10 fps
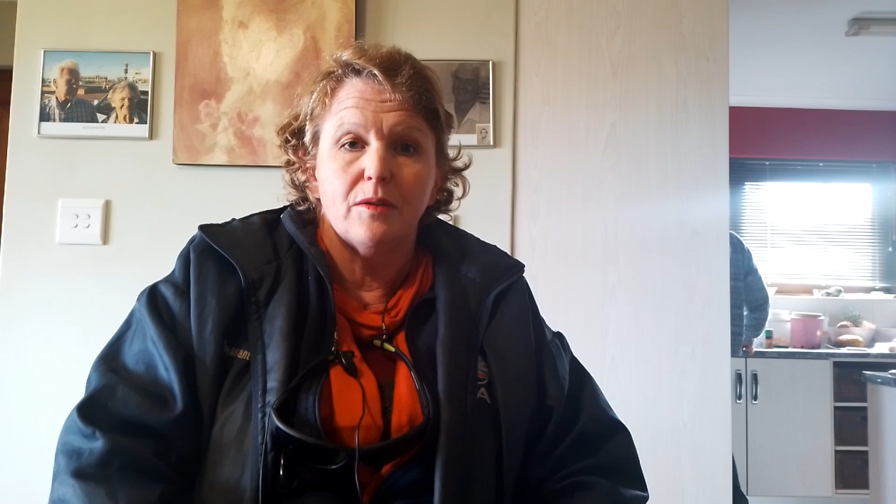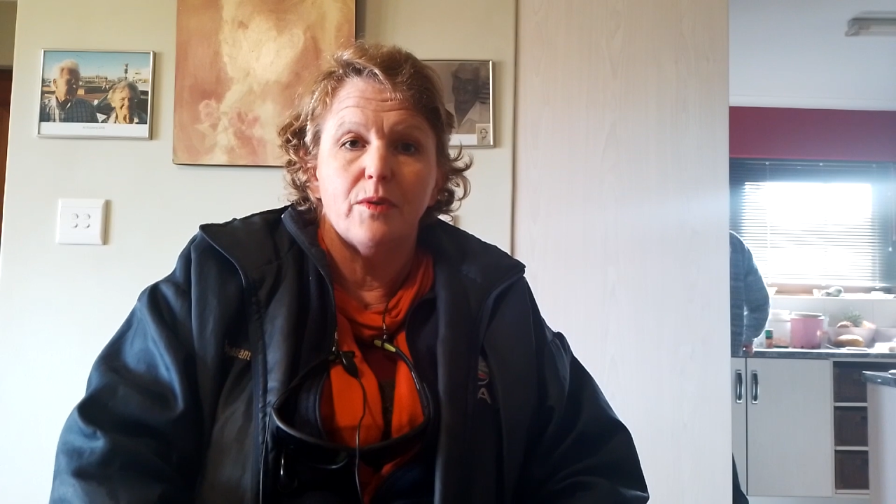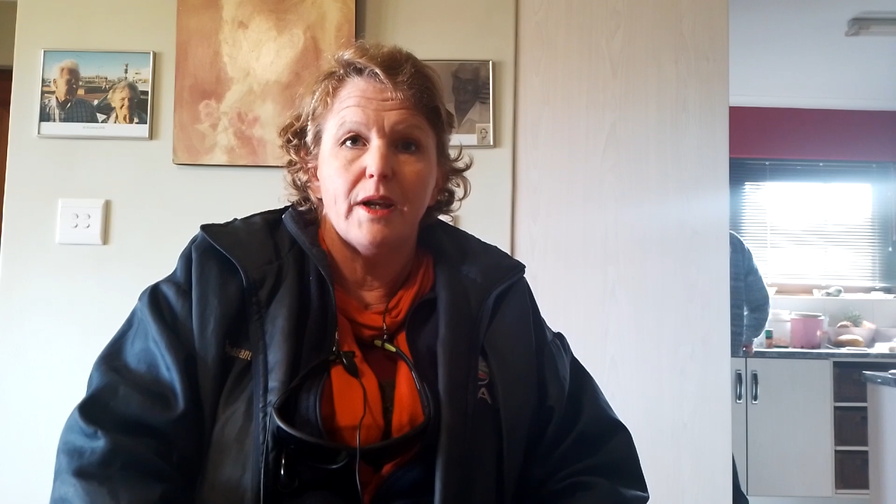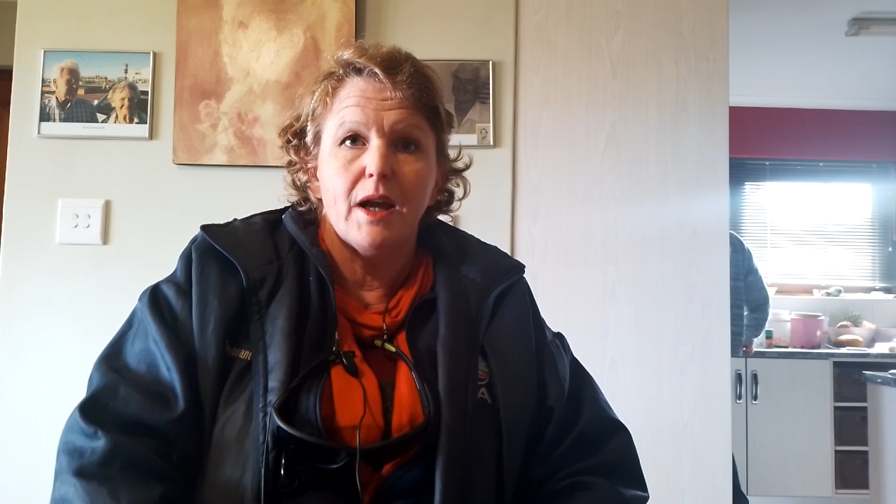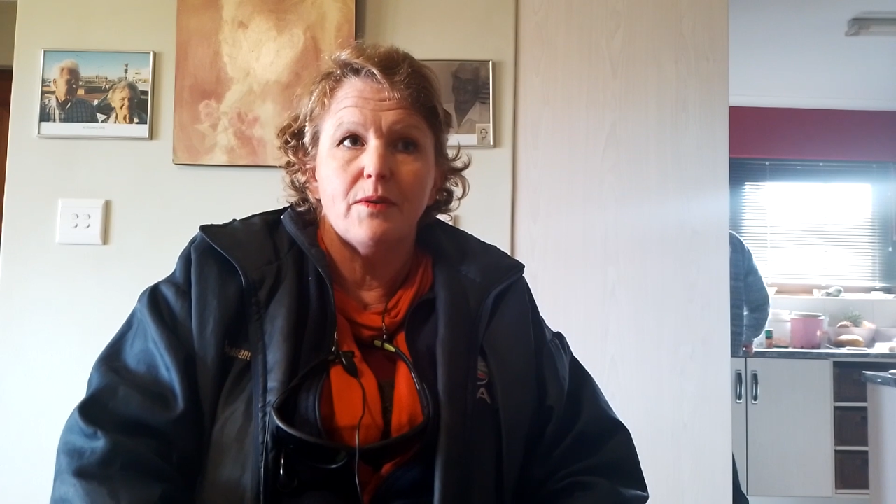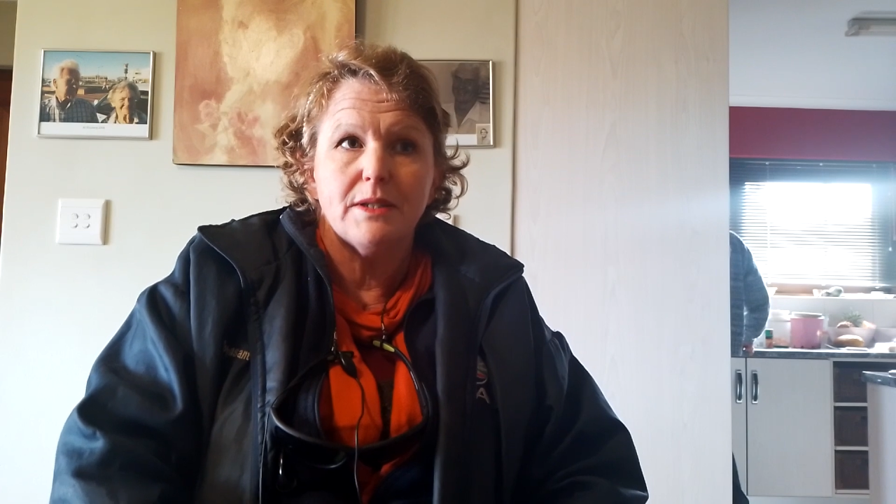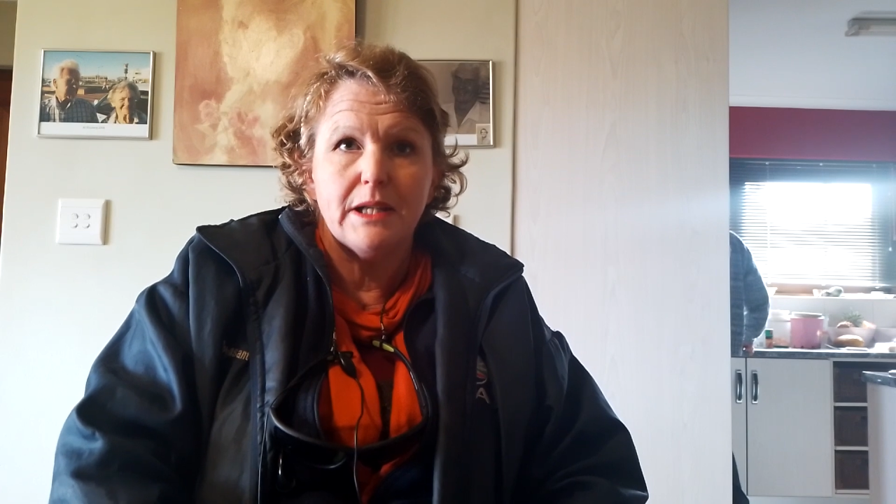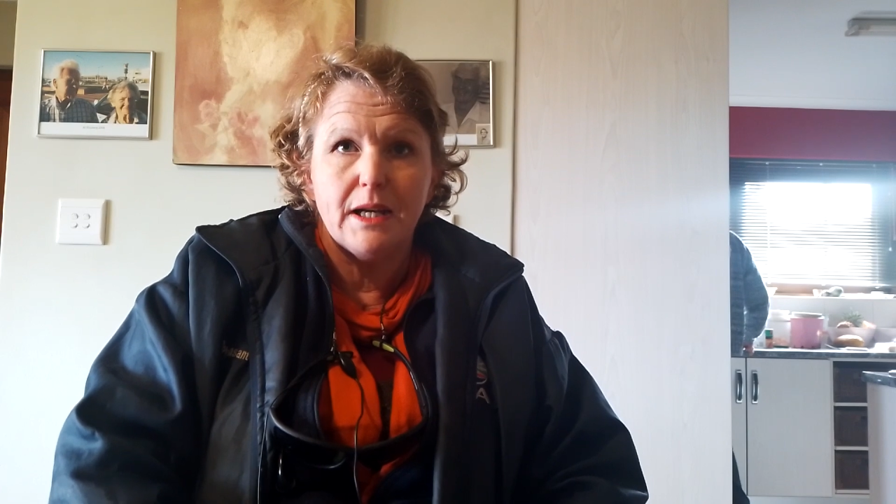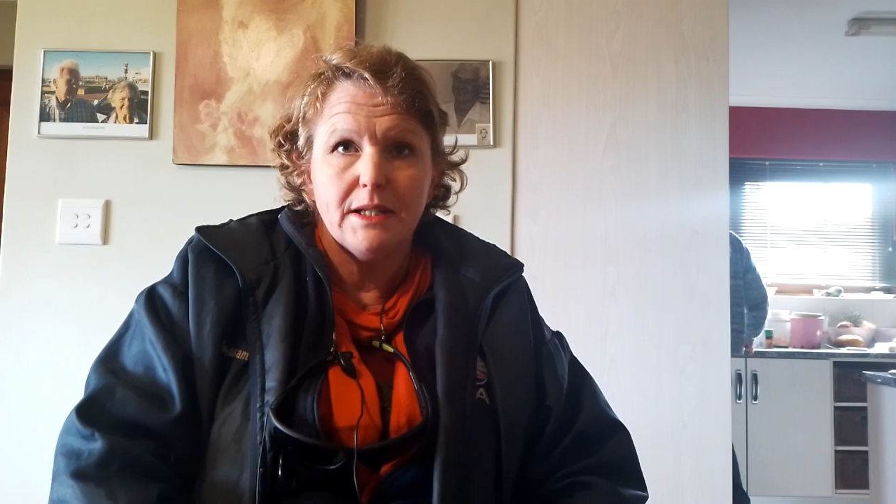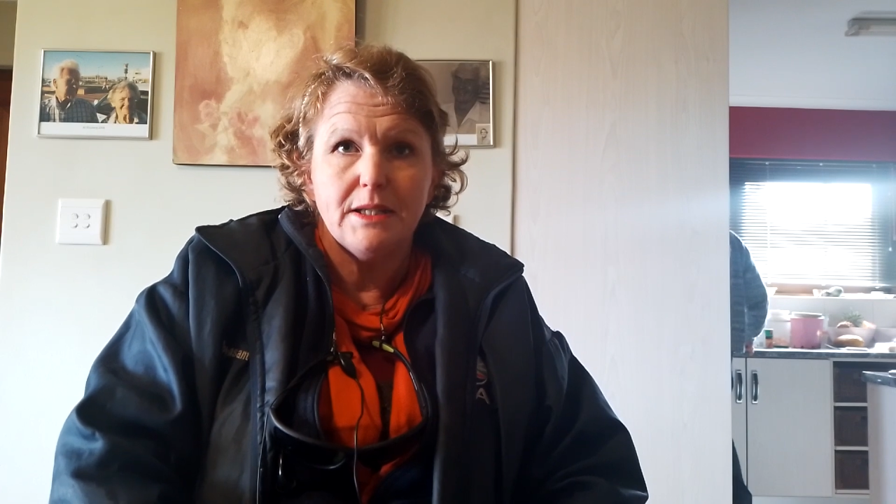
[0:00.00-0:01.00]
When I was
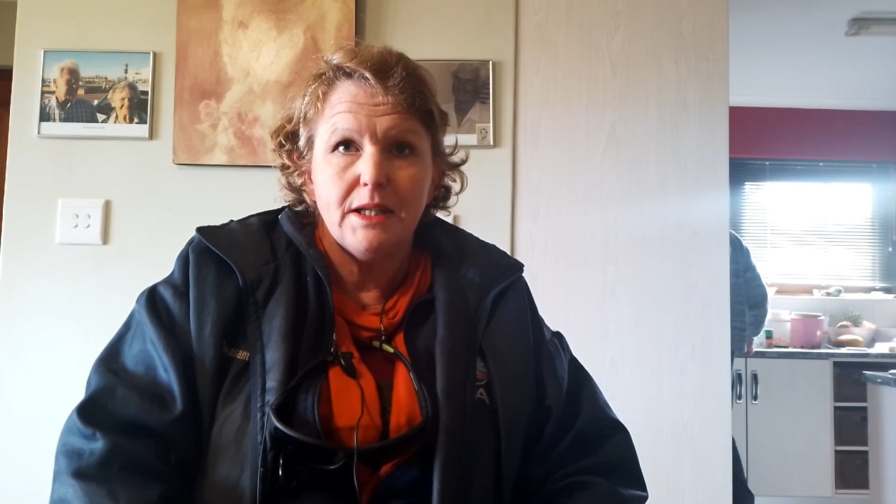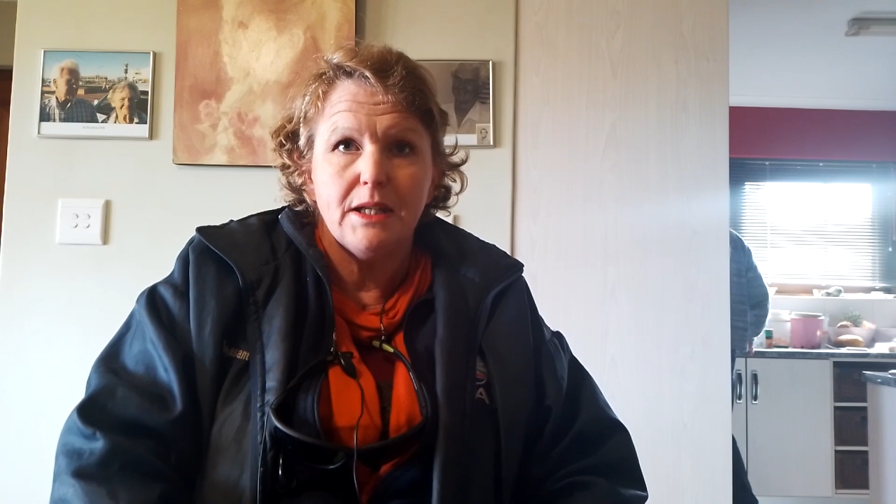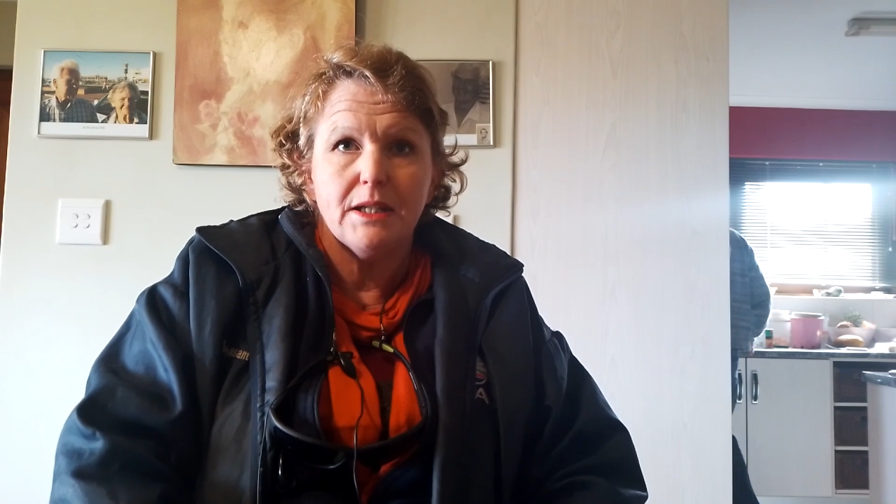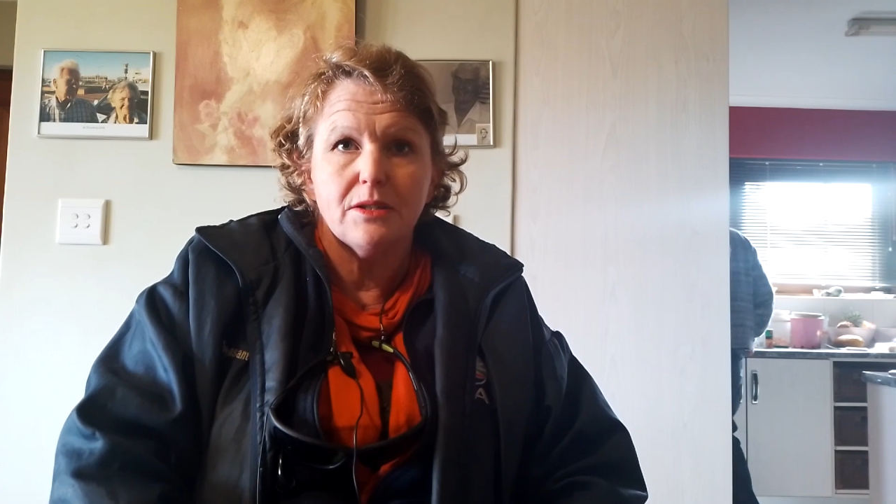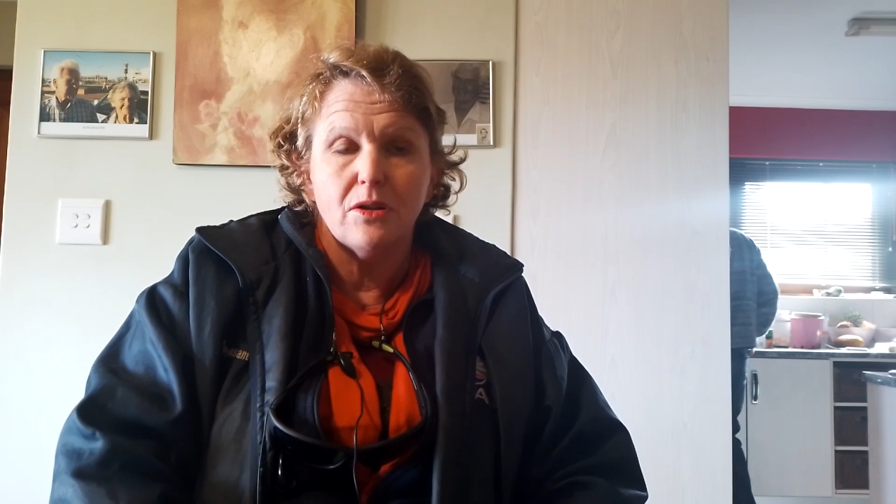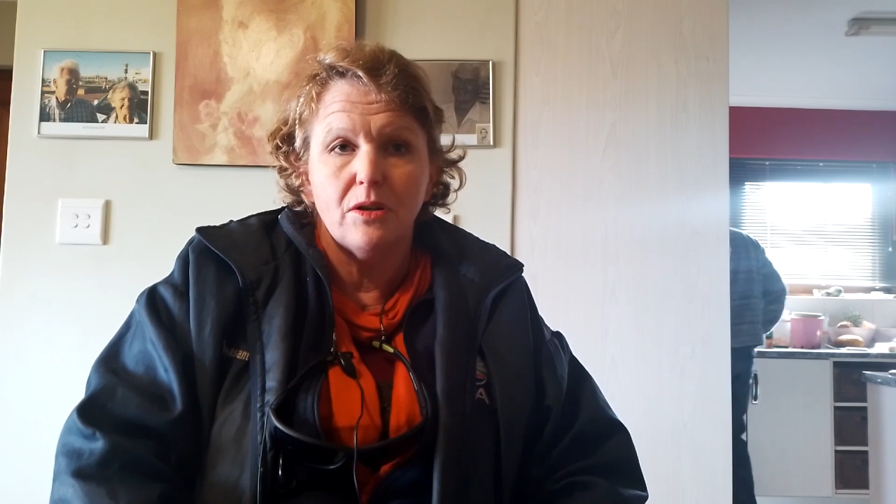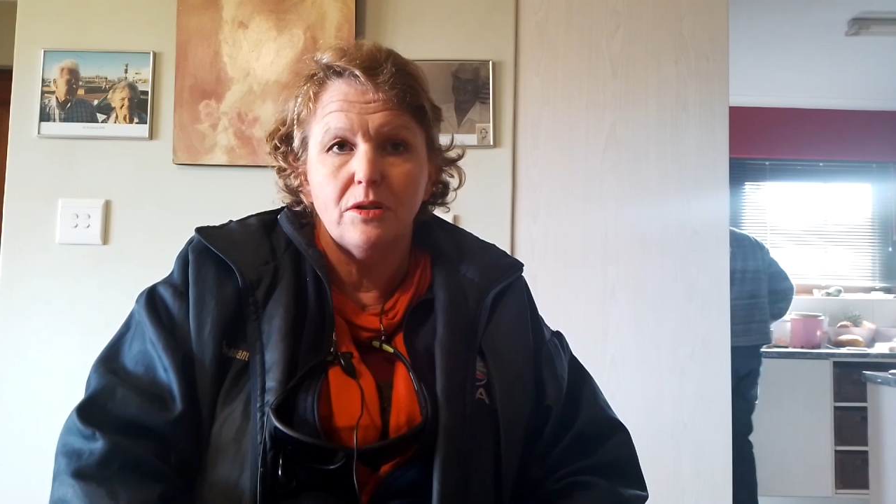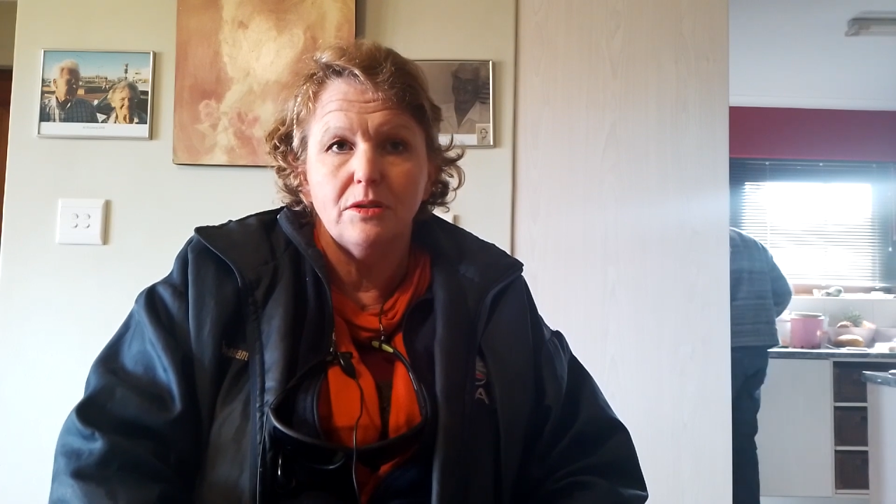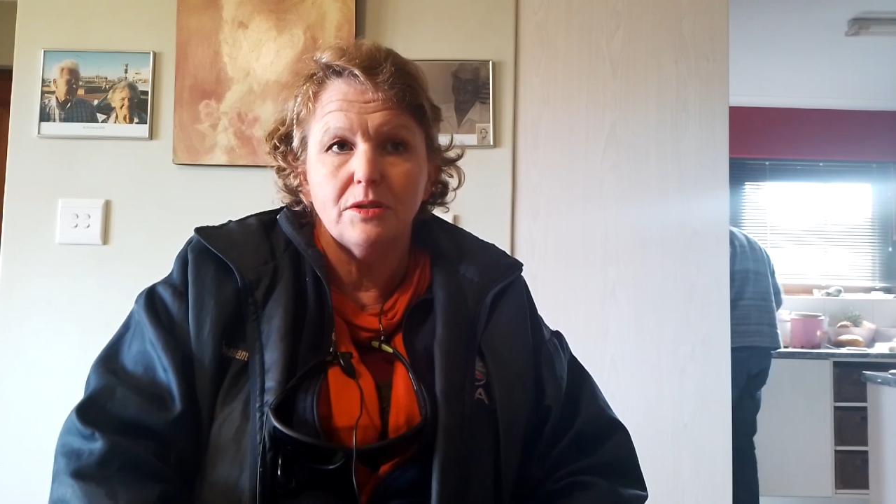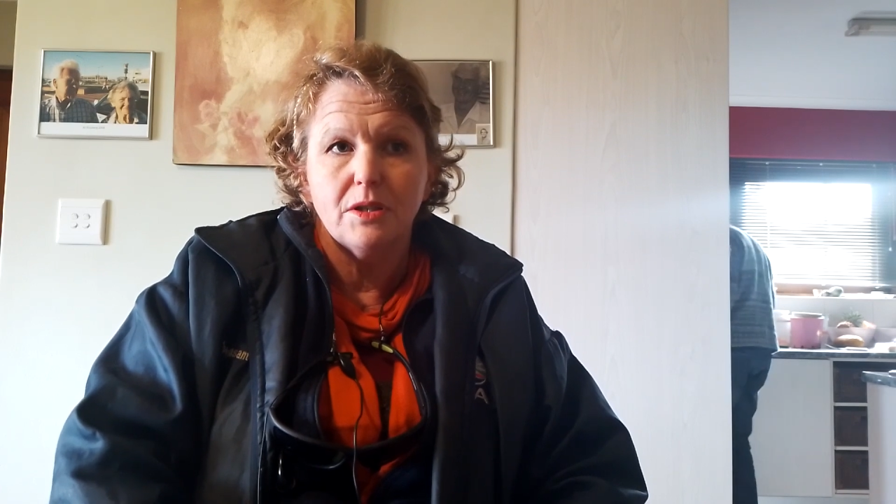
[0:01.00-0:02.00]
19 years
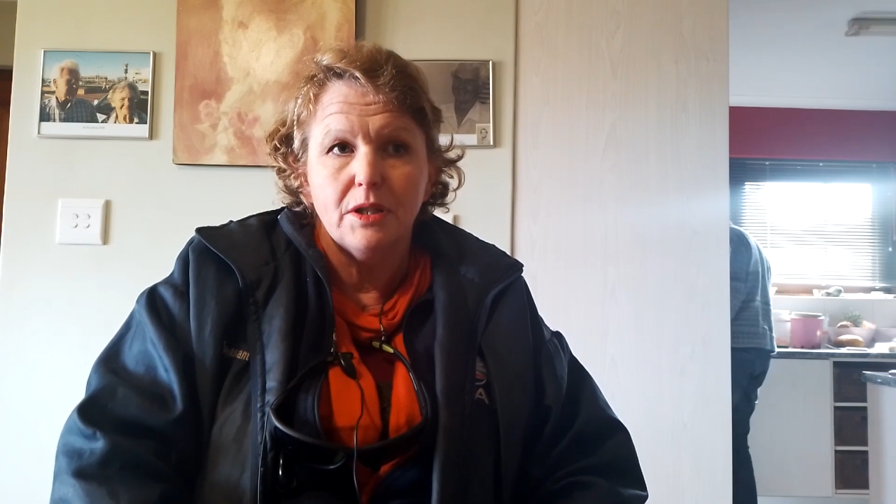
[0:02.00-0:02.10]
old,